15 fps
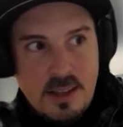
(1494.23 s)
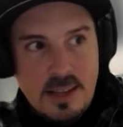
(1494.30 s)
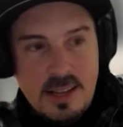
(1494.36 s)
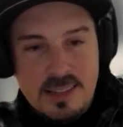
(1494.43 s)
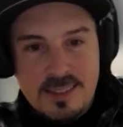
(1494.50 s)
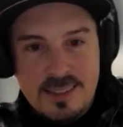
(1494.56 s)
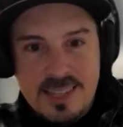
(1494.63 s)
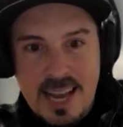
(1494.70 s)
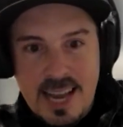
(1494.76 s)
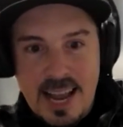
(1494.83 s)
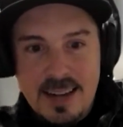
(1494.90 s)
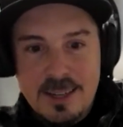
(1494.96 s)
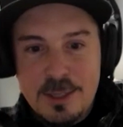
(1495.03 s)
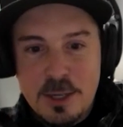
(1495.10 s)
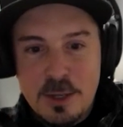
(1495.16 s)
it's
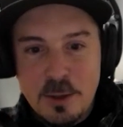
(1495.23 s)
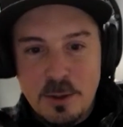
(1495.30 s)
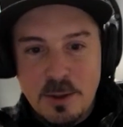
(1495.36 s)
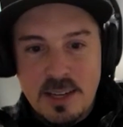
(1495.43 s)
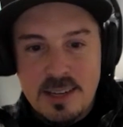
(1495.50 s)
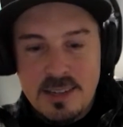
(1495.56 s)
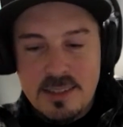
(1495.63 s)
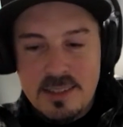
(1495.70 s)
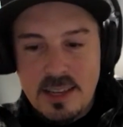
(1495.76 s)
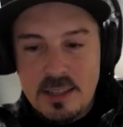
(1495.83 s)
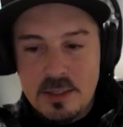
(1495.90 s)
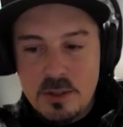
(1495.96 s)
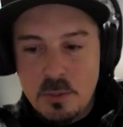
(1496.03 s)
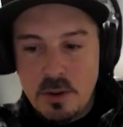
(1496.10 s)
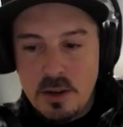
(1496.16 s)
tactical in a
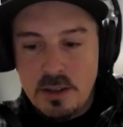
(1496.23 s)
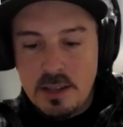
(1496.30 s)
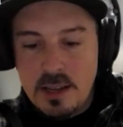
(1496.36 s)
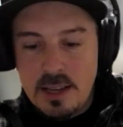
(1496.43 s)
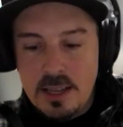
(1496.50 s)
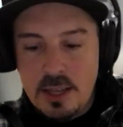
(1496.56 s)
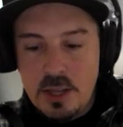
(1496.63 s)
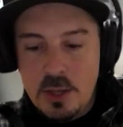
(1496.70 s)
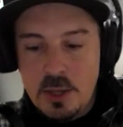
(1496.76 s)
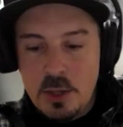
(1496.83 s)
sense where like